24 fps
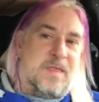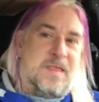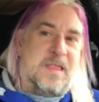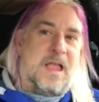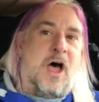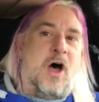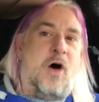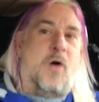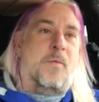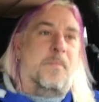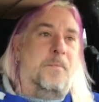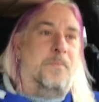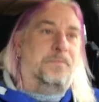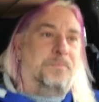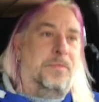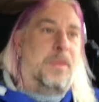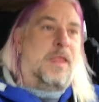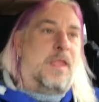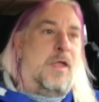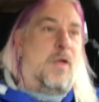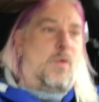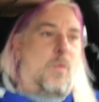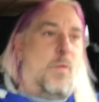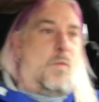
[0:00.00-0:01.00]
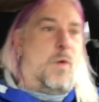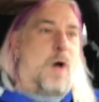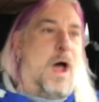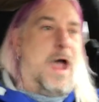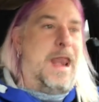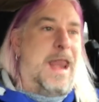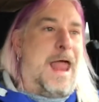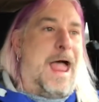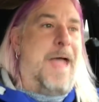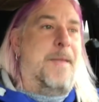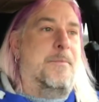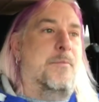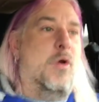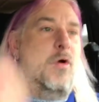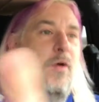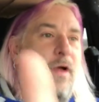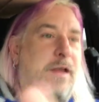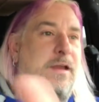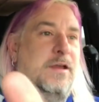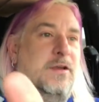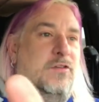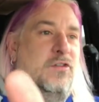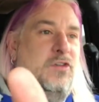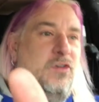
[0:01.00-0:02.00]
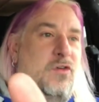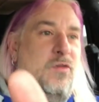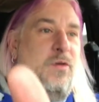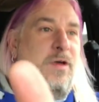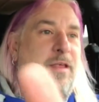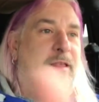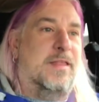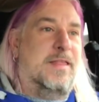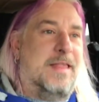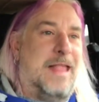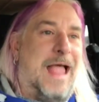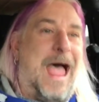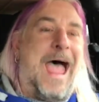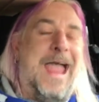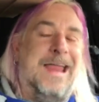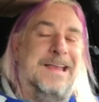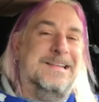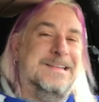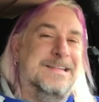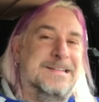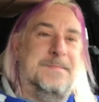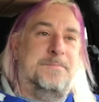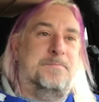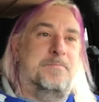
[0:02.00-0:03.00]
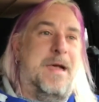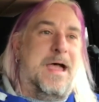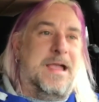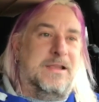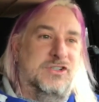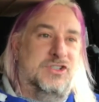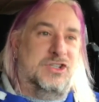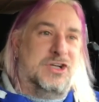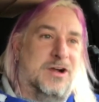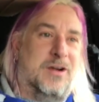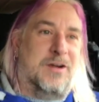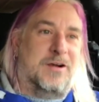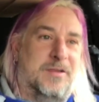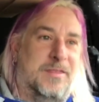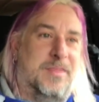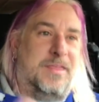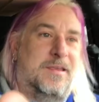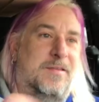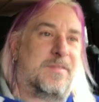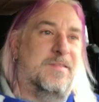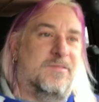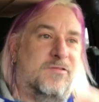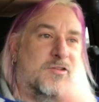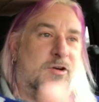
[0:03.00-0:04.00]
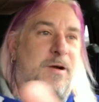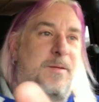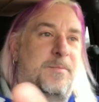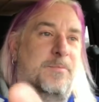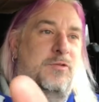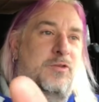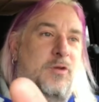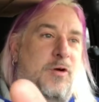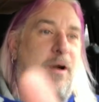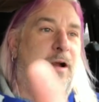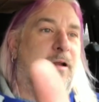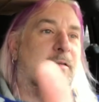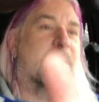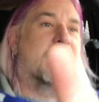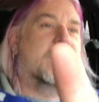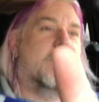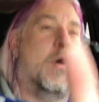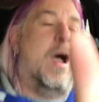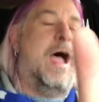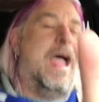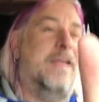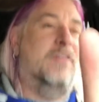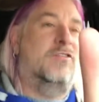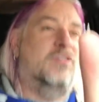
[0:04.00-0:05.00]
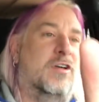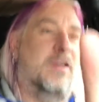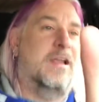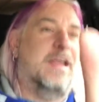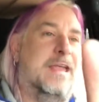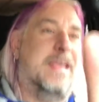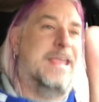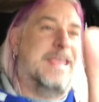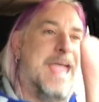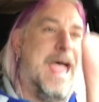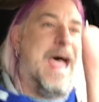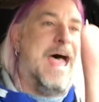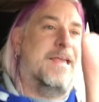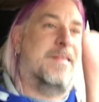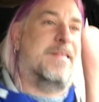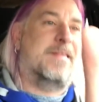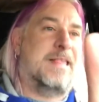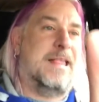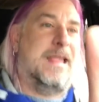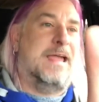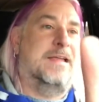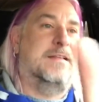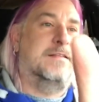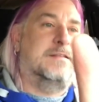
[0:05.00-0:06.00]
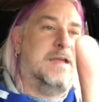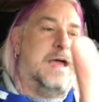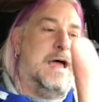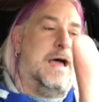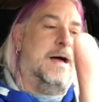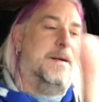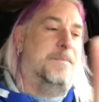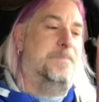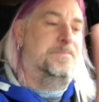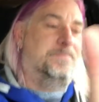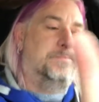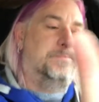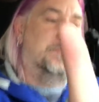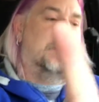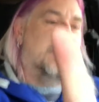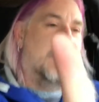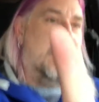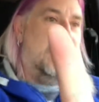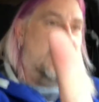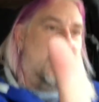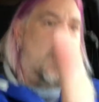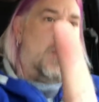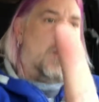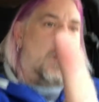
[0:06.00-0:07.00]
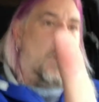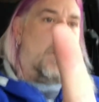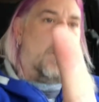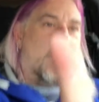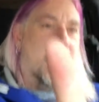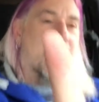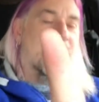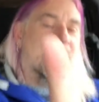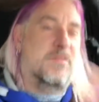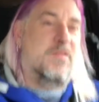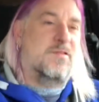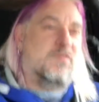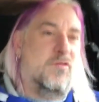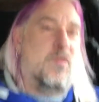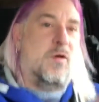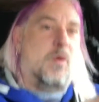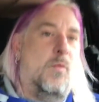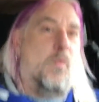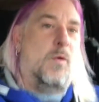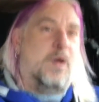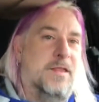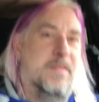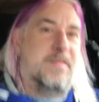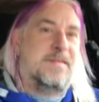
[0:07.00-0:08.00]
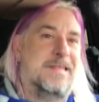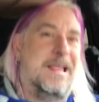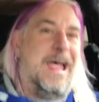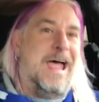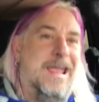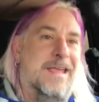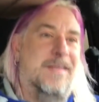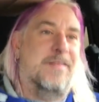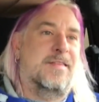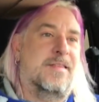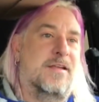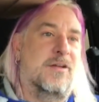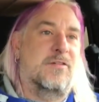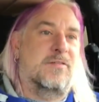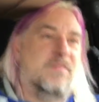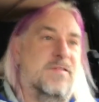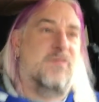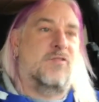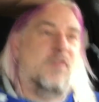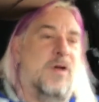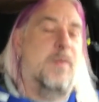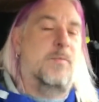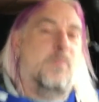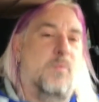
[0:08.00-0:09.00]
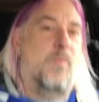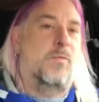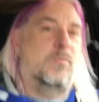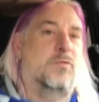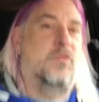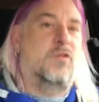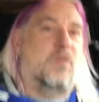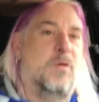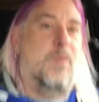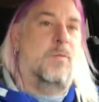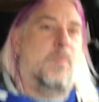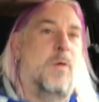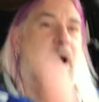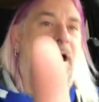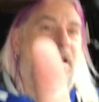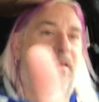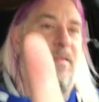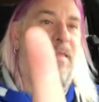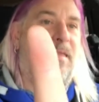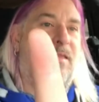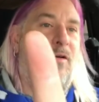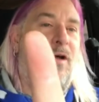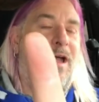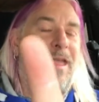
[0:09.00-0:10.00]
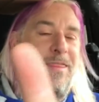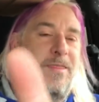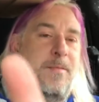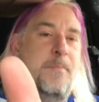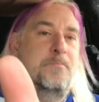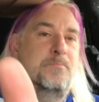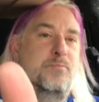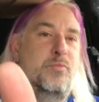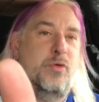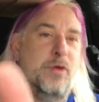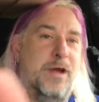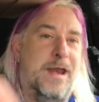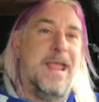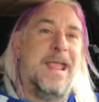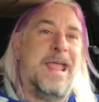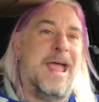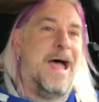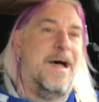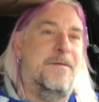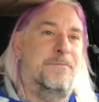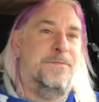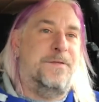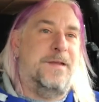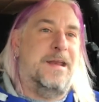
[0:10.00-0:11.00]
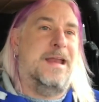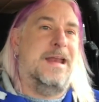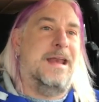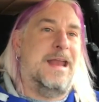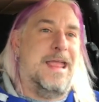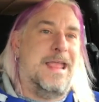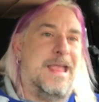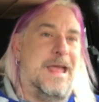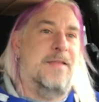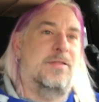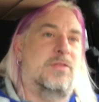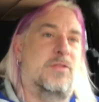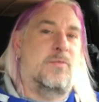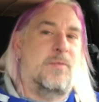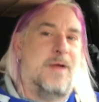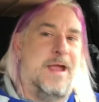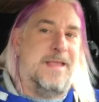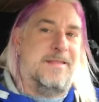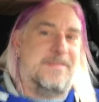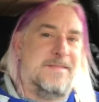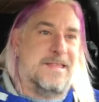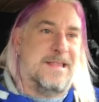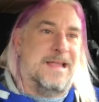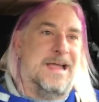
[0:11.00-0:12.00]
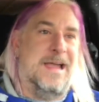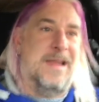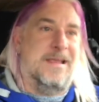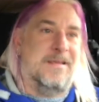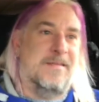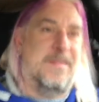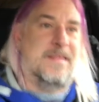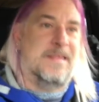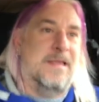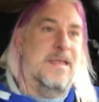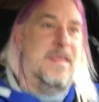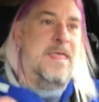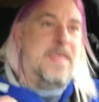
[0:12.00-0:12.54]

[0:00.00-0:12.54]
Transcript: So what I'm going to do is, I didn't measure the storm doors, so I took a guess at what size our storm door was. So I'm pretty confident I got the right size.